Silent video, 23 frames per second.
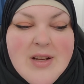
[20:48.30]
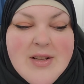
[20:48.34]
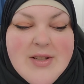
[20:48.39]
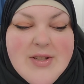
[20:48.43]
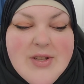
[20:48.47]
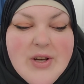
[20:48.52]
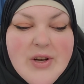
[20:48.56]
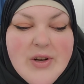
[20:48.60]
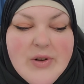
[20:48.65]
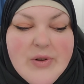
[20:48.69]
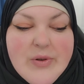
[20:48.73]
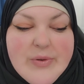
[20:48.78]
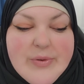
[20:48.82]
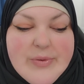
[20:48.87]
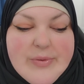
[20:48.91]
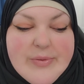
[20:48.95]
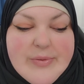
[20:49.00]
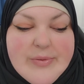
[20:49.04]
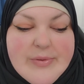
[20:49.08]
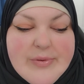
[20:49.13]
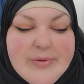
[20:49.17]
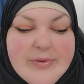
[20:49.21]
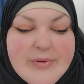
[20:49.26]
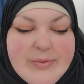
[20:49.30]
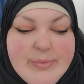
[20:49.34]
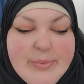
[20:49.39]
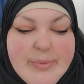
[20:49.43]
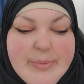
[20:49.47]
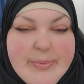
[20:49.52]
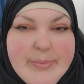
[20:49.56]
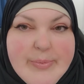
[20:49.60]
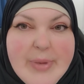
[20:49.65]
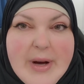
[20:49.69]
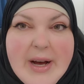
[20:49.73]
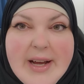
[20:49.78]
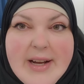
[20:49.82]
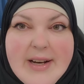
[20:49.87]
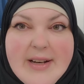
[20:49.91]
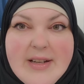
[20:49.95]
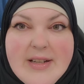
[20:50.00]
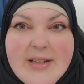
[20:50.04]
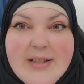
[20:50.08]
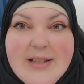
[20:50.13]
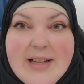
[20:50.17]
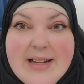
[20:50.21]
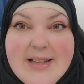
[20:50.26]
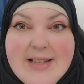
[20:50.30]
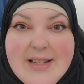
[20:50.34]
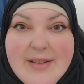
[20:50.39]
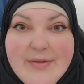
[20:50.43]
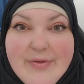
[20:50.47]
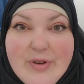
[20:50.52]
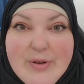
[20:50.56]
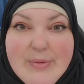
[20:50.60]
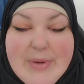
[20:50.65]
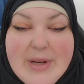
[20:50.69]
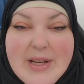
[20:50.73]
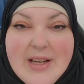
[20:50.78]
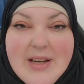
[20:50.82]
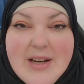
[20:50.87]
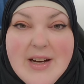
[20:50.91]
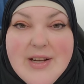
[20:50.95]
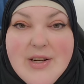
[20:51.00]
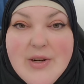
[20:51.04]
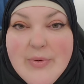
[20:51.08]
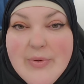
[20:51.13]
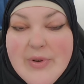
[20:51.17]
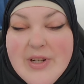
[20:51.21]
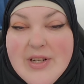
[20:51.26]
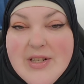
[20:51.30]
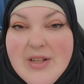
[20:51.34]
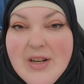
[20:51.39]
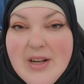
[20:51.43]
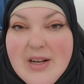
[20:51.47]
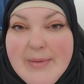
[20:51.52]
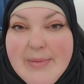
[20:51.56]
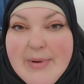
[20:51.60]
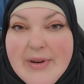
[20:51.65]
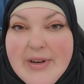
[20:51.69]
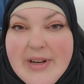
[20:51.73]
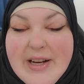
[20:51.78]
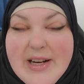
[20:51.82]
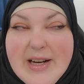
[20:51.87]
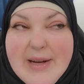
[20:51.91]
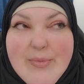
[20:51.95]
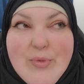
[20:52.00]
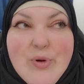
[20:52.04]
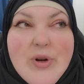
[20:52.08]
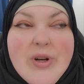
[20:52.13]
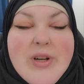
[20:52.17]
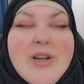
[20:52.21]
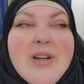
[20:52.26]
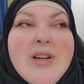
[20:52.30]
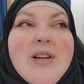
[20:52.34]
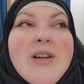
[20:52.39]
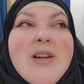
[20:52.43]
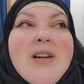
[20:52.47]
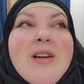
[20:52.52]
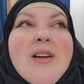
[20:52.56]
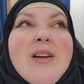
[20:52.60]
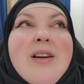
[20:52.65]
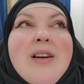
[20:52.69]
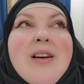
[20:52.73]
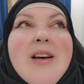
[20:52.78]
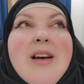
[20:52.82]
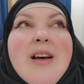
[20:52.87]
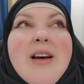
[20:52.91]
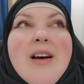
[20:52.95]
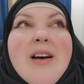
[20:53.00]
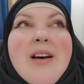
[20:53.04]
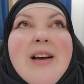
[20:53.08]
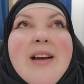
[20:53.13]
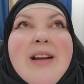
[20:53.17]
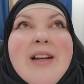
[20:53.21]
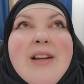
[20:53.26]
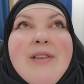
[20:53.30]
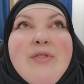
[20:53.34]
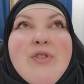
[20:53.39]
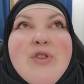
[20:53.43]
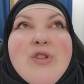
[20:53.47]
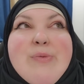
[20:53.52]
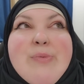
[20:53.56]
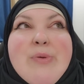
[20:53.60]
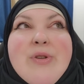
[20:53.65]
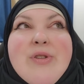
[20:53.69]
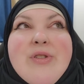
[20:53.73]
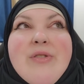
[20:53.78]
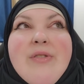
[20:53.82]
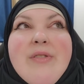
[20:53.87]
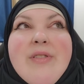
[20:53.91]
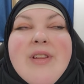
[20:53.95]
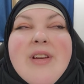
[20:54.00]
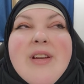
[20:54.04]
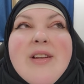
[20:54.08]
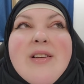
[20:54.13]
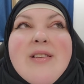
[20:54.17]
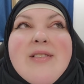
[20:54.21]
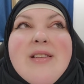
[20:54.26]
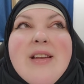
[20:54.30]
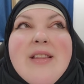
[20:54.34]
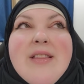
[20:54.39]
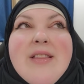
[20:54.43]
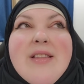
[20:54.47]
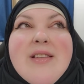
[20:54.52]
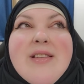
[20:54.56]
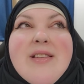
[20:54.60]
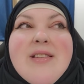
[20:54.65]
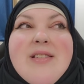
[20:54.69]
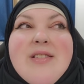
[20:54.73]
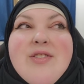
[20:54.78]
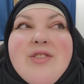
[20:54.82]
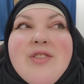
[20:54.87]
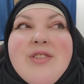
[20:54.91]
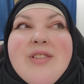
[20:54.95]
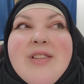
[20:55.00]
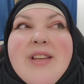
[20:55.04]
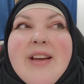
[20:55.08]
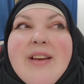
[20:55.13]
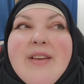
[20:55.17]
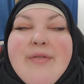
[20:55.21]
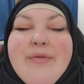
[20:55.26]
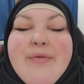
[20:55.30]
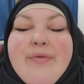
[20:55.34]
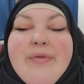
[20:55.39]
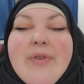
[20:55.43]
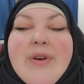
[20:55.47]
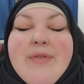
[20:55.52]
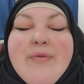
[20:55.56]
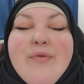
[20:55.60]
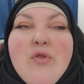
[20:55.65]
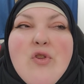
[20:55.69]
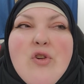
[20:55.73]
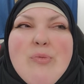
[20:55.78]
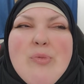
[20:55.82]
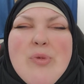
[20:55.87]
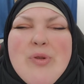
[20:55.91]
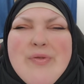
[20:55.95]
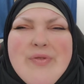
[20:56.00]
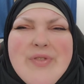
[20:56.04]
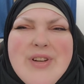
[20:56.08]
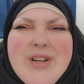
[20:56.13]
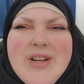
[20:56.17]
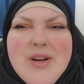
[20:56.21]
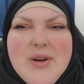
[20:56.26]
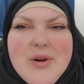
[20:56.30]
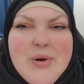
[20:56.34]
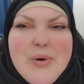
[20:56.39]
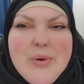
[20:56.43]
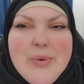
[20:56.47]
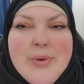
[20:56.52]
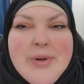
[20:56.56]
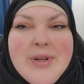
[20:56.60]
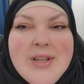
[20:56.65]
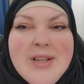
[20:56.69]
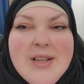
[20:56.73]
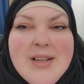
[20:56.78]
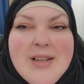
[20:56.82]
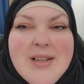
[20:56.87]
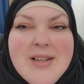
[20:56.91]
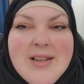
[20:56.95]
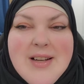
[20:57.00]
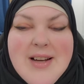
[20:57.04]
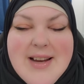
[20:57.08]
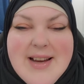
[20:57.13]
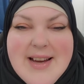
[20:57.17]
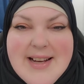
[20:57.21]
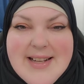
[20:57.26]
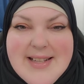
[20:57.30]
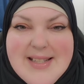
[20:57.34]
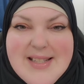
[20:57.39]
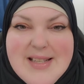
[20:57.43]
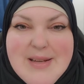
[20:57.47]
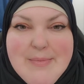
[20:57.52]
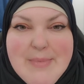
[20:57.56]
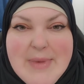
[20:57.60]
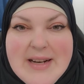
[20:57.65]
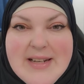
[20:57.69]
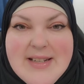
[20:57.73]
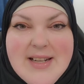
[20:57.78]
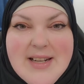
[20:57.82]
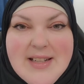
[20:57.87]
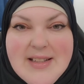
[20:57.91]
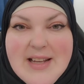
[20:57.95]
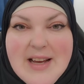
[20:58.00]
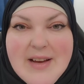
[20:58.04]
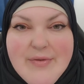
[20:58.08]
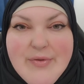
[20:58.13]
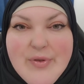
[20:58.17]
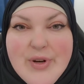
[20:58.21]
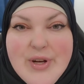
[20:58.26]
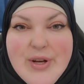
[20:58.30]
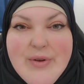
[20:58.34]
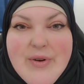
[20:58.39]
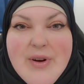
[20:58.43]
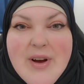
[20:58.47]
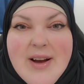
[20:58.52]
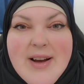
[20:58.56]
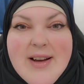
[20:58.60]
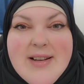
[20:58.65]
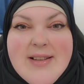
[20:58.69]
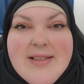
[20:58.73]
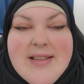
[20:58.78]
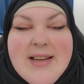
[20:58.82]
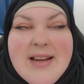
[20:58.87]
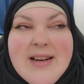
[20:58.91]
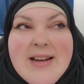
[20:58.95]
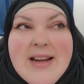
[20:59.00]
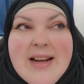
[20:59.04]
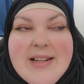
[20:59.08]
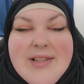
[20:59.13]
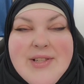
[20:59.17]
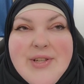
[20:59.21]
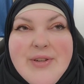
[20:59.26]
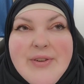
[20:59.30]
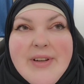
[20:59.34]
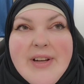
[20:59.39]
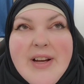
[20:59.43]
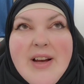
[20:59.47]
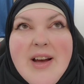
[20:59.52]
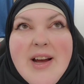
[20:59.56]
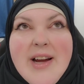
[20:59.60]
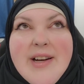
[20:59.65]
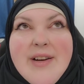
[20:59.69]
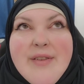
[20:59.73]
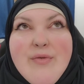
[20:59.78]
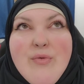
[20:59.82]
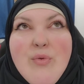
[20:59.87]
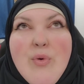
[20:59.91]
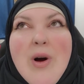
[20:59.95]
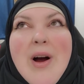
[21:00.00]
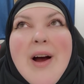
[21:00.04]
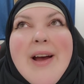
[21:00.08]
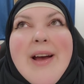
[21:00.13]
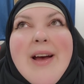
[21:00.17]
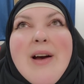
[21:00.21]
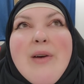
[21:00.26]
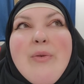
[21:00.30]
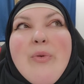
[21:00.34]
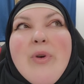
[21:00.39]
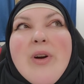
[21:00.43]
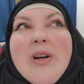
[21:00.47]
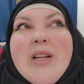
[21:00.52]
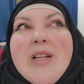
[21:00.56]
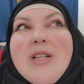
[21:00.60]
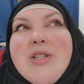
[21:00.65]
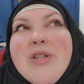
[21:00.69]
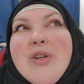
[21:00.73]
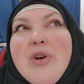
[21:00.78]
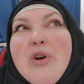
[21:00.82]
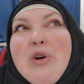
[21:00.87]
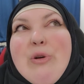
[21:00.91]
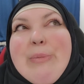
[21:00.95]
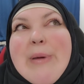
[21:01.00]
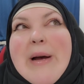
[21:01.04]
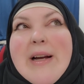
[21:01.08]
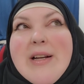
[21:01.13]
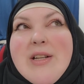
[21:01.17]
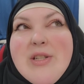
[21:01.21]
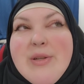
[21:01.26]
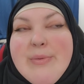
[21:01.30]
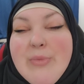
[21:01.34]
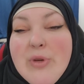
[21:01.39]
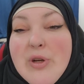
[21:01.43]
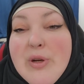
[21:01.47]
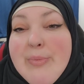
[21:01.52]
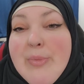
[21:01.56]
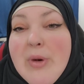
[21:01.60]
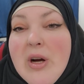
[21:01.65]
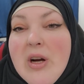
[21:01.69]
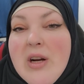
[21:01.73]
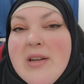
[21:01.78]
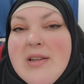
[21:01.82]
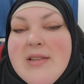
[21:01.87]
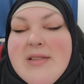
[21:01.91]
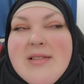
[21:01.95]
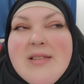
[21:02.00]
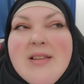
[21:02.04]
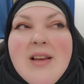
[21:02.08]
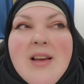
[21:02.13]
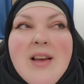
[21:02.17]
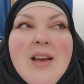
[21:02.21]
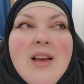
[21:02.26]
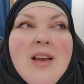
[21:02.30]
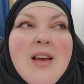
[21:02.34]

So, but that's it for me. I don't want to talk about it anymore, any of those personal things. And this is just like a formal video, I guess, cementing that for you guys and answering kind of why I wanted to go back to mukbangs.